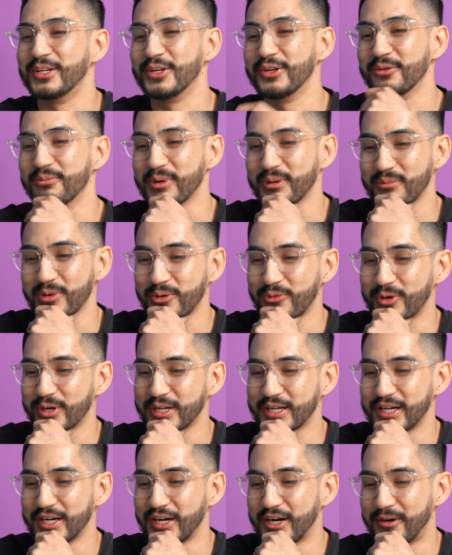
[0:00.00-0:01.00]
do you remember when
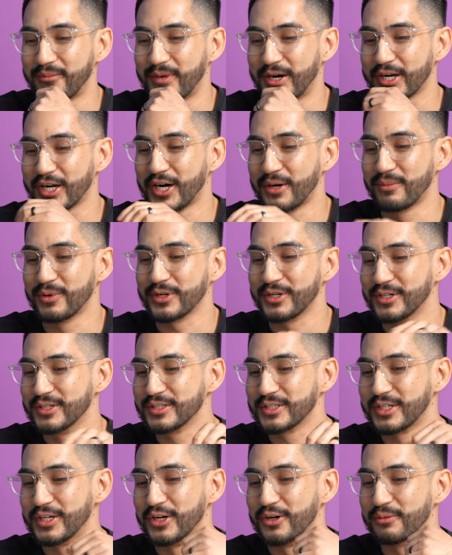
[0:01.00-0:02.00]
um a couple of
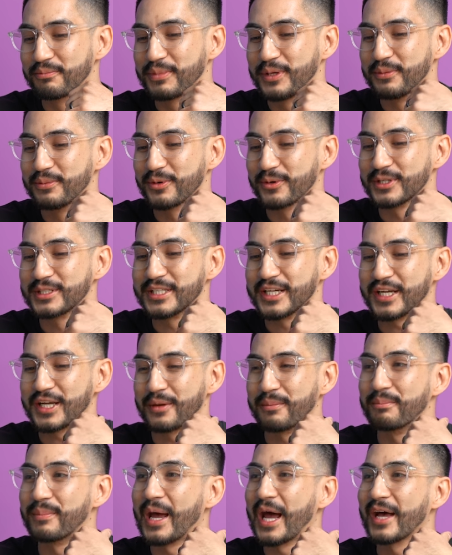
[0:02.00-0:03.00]
years ago people were
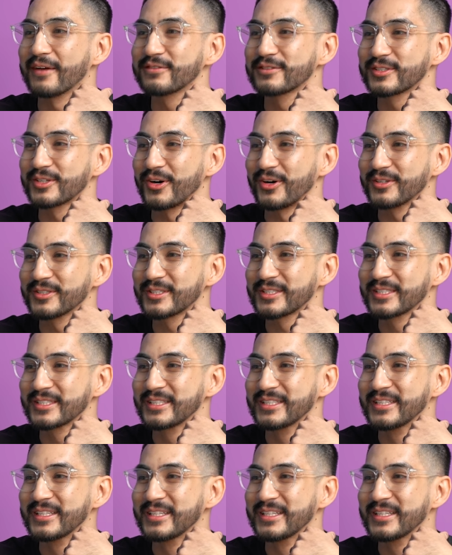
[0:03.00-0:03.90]
taking bath salts